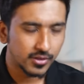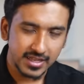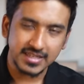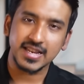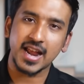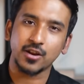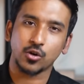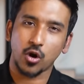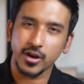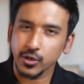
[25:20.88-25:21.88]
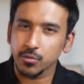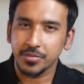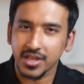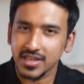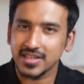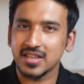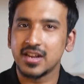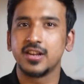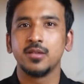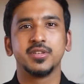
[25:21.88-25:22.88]
this stat, according to me, is a
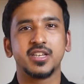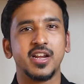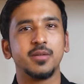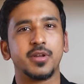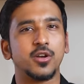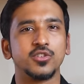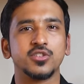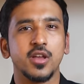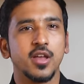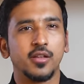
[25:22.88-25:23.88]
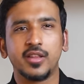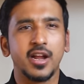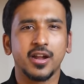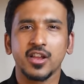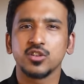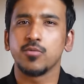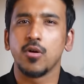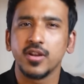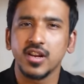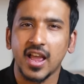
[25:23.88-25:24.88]
little misleading because the international
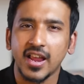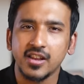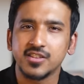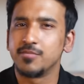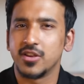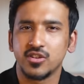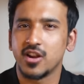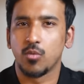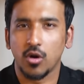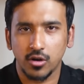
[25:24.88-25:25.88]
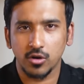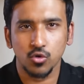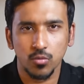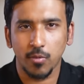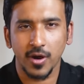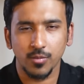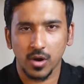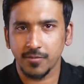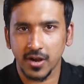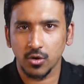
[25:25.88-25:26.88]
poverty line is measured at what?
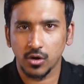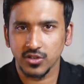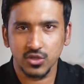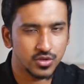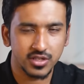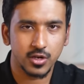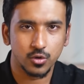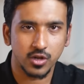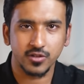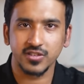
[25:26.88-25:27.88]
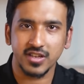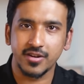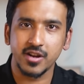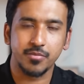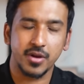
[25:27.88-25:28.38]
$2.15 using the 2017